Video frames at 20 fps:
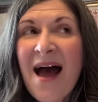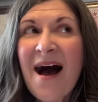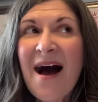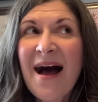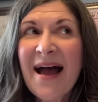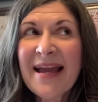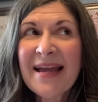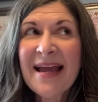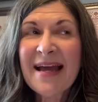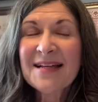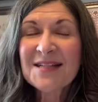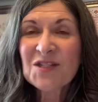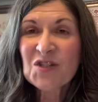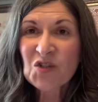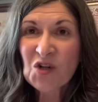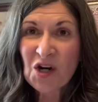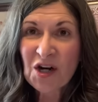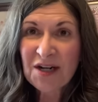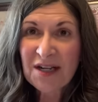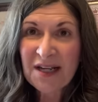I get
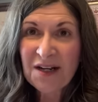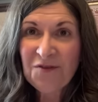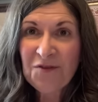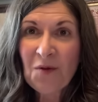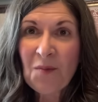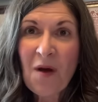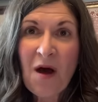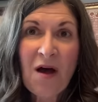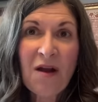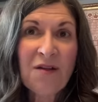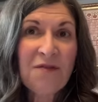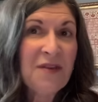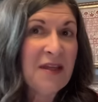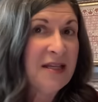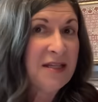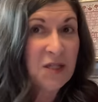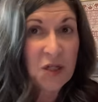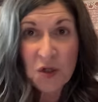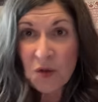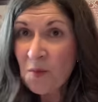started from all of
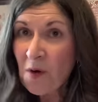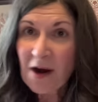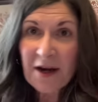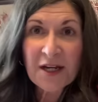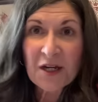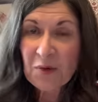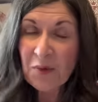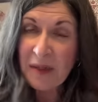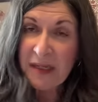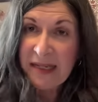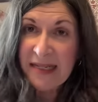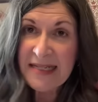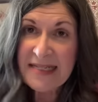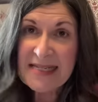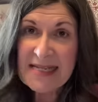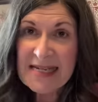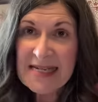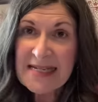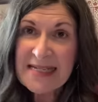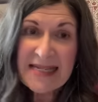these new market
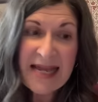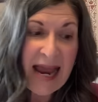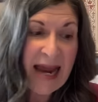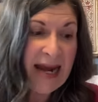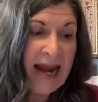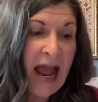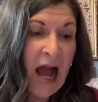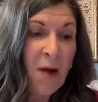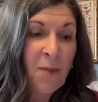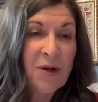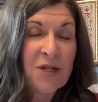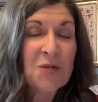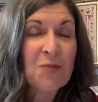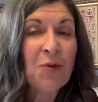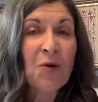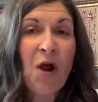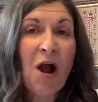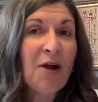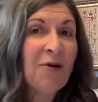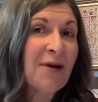releases and how much
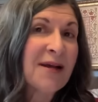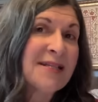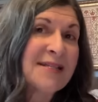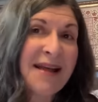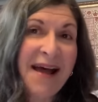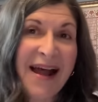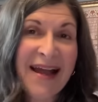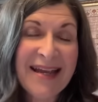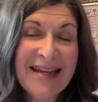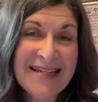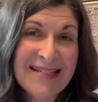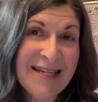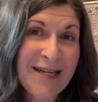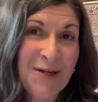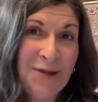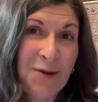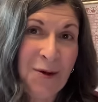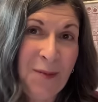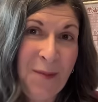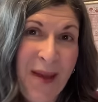progress I
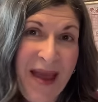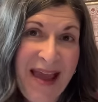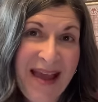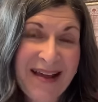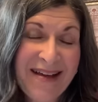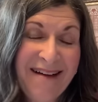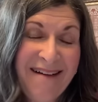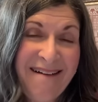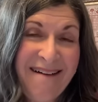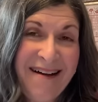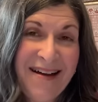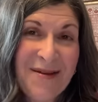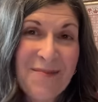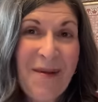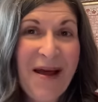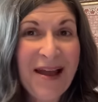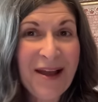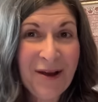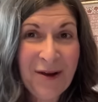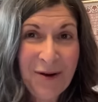continue to make on
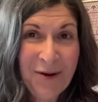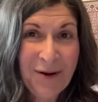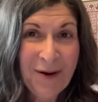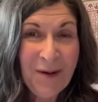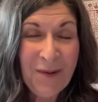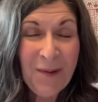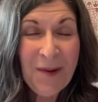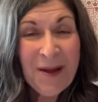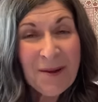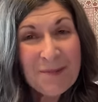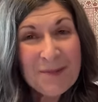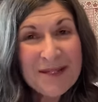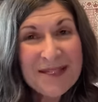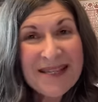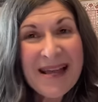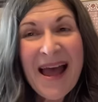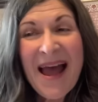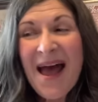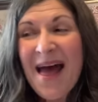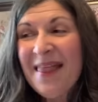my current WIPs
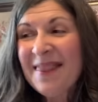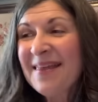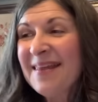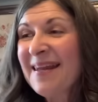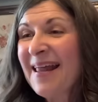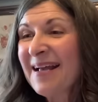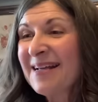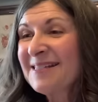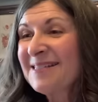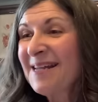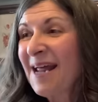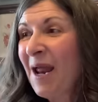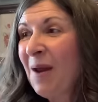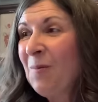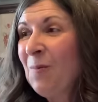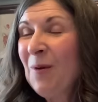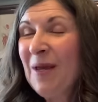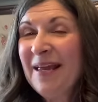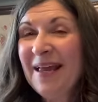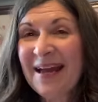the next
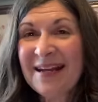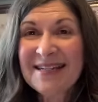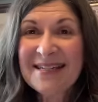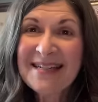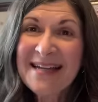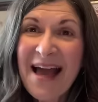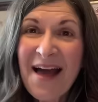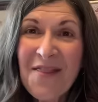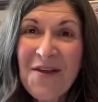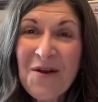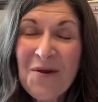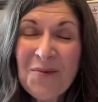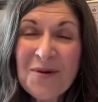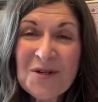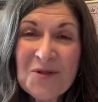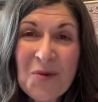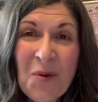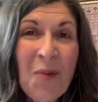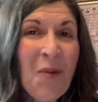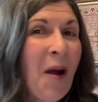time we get together,
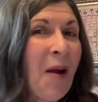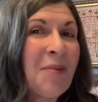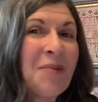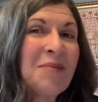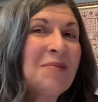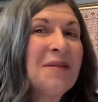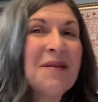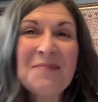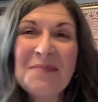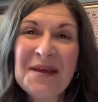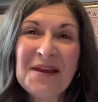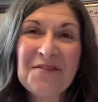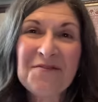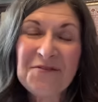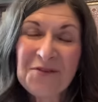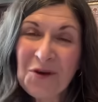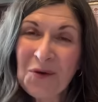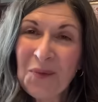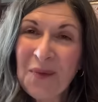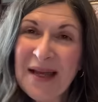which will probably be a
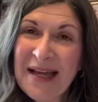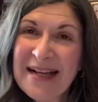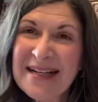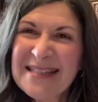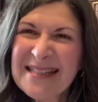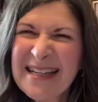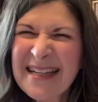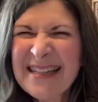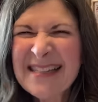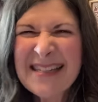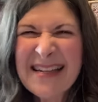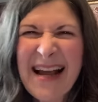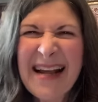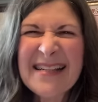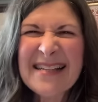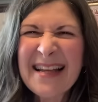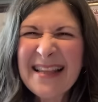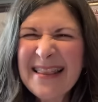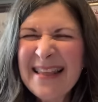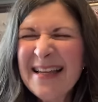few weeks. It's
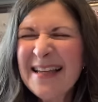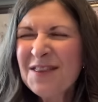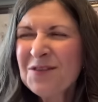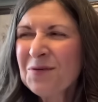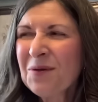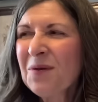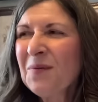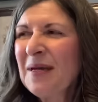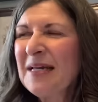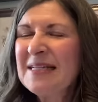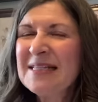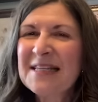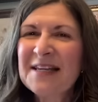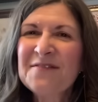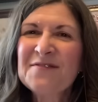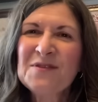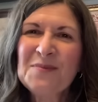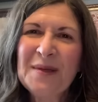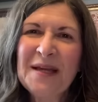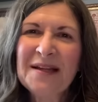nice. I think three weeks
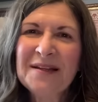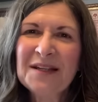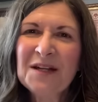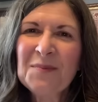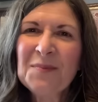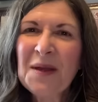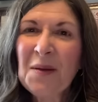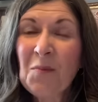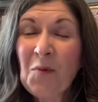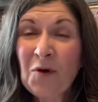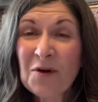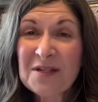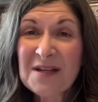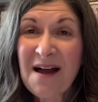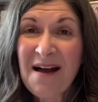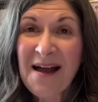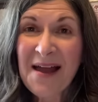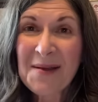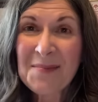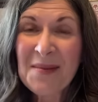gives me a little bit more
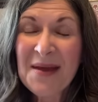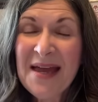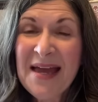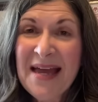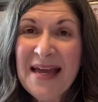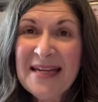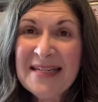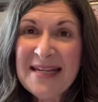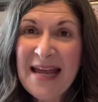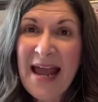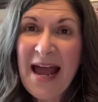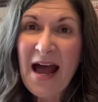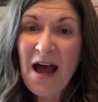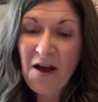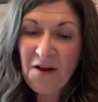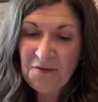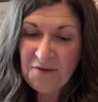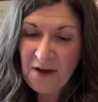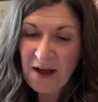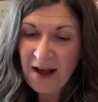time to
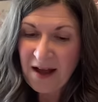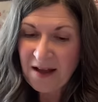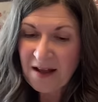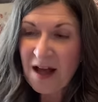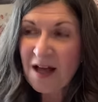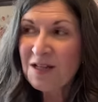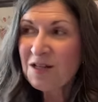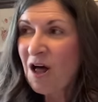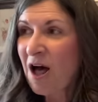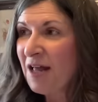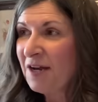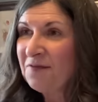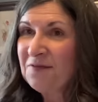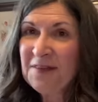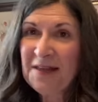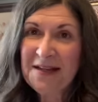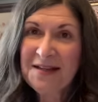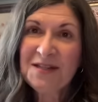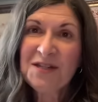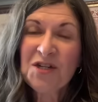have uh, a lot of
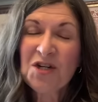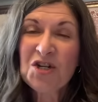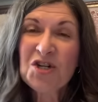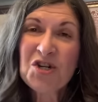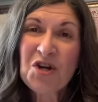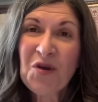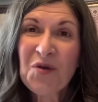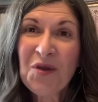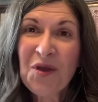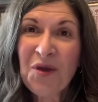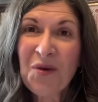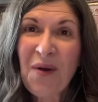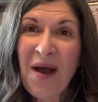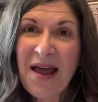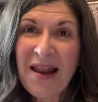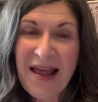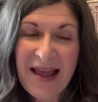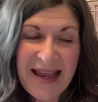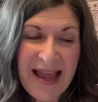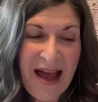things to show you.
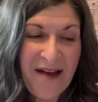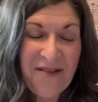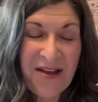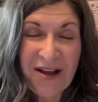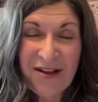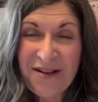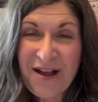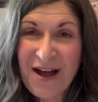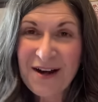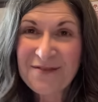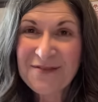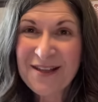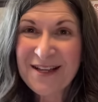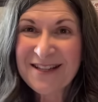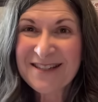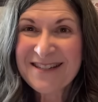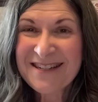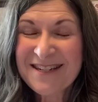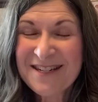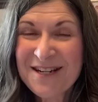I like having a lot of
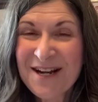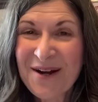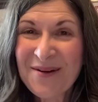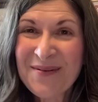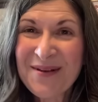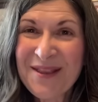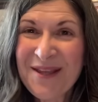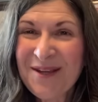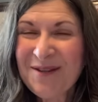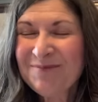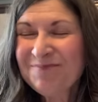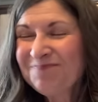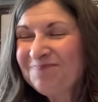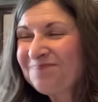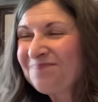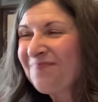things to share with you.